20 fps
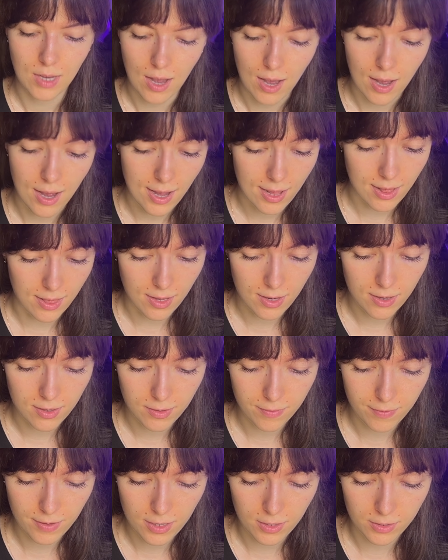I
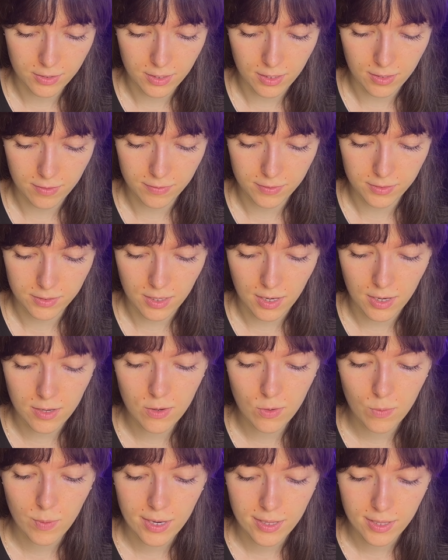love ear tufts. I
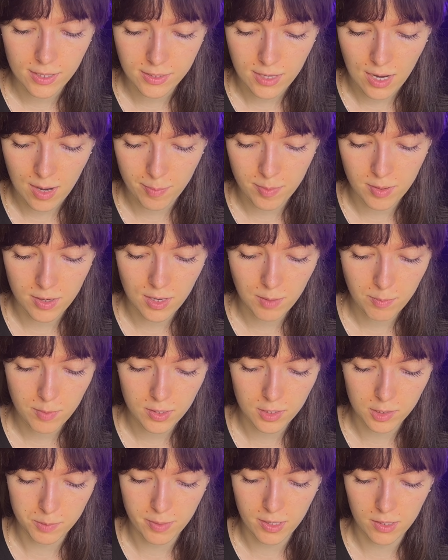know why that's happening because my